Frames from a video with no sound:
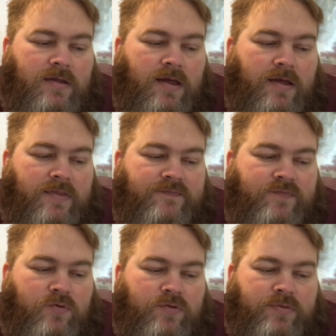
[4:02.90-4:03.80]
The
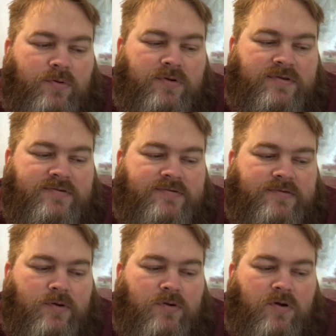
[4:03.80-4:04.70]
fourth one is
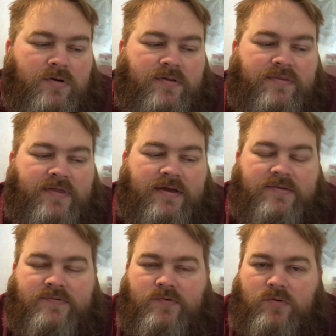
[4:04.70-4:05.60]
So Long and
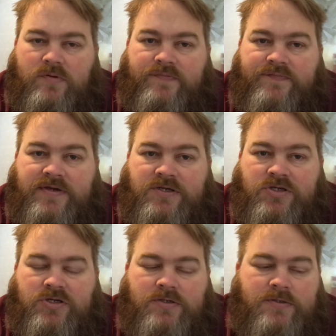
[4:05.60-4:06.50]
Thanks for All the Fish.